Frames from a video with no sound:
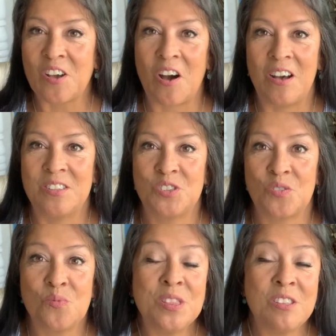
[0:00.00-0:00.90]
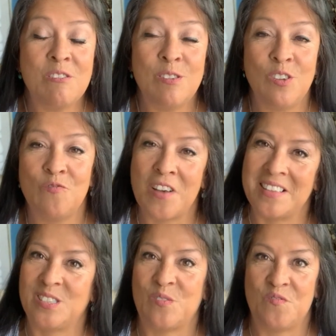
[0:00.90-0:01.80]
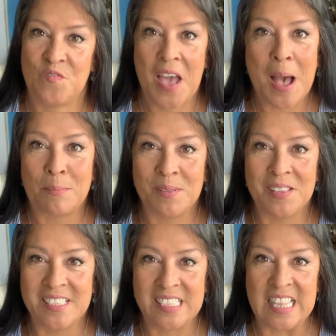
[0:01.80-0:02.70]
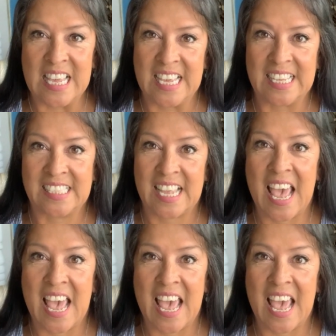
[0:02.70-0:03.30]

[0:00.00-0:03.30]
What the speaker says: gods are with you and you find some fabulous things,